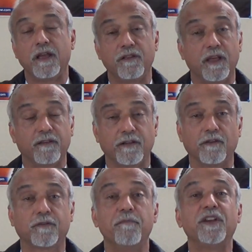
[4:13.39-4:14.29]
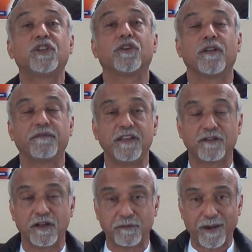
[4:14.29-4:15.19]
There's also mixture of these
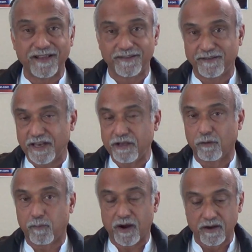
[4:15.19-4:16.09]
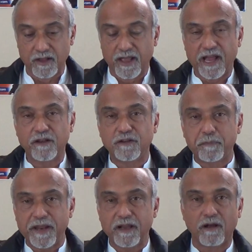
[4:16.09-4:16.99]
3 spices in equal part, and you
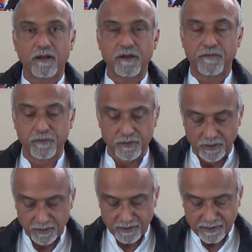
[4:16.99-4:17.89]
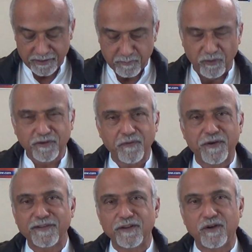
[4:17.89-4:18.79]
sprinkle on your food. And most of
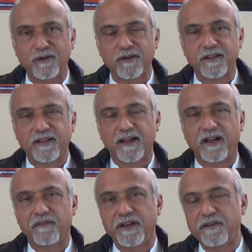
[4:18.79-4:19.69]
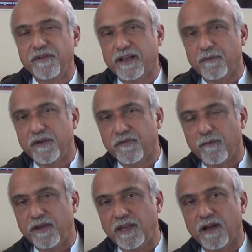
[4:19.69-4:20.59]
us, when we coming
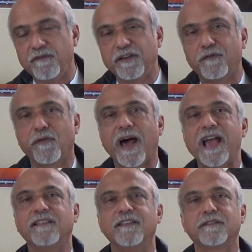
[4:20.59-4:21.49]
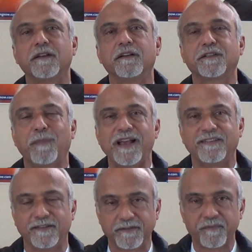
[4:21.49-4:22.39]
from India, we fry these
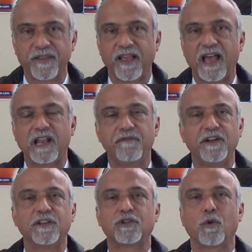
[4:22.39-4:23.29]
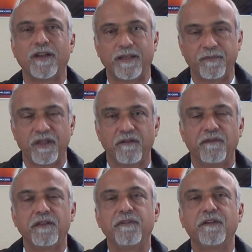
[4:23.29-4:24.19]
spices and we destroy them.
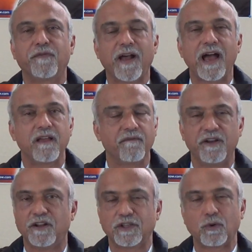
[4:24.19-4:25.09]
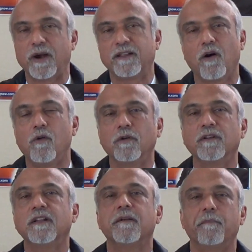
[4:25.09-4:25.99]
When we fry, we destroy the
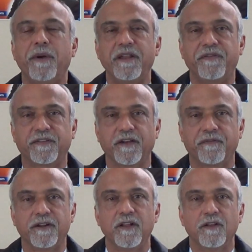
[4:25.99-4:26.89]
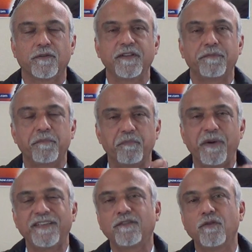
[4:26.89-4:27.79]
whole benefits of it. So it's
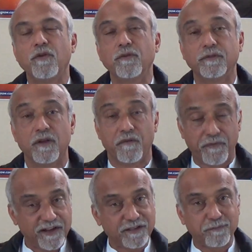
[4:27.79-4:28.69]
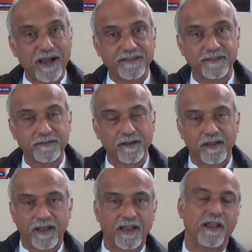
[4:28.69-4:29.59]
best to use fresh spices,
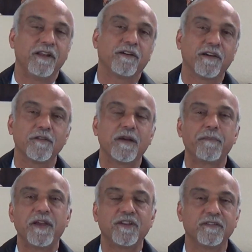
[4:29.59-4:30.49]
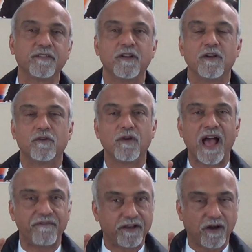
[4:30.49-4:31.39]
and I encourage my patients to
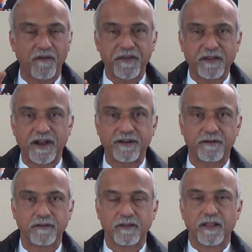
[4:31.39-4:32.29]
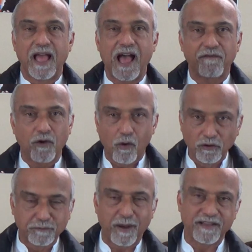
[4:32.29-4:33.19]
have a coffee grinder, have the
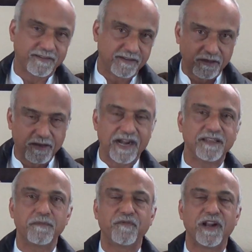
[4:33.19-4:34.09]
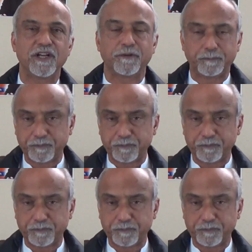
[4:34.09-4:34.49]
whole spices, grind them fresh,